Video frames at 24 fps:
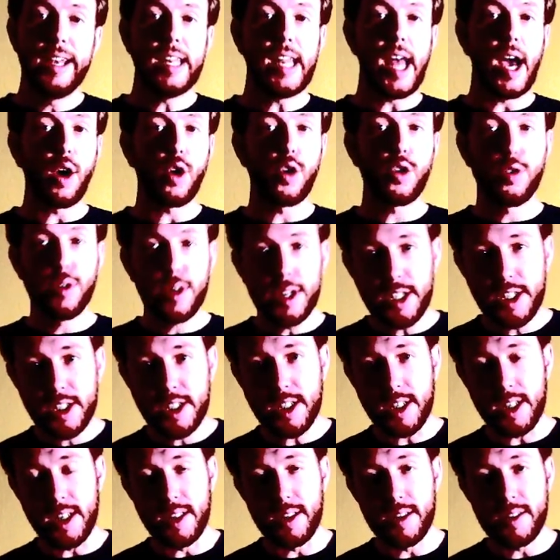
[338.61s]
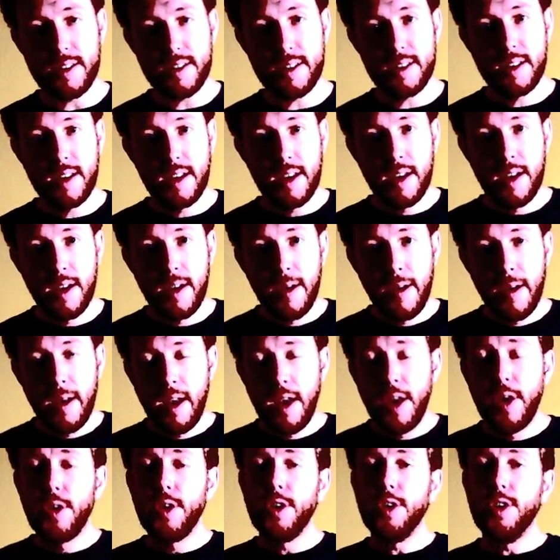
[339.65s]
Now, Christians
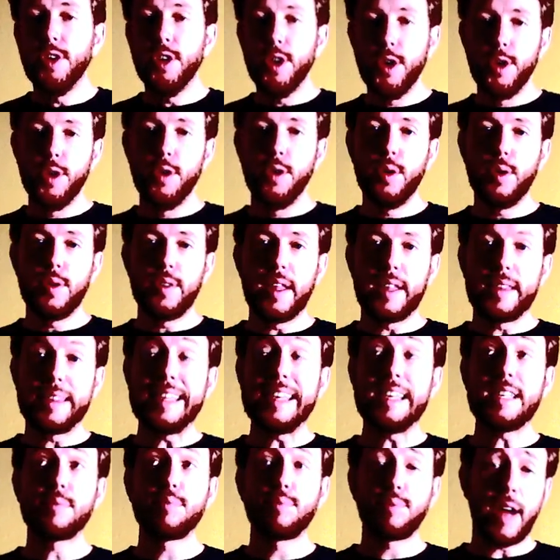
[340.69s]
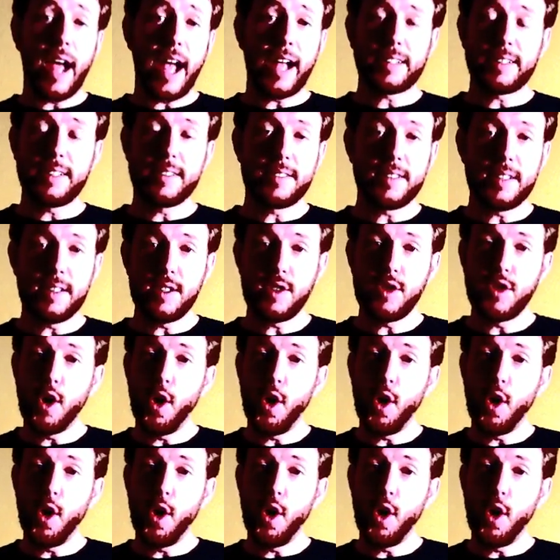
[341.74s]
knew that these practices,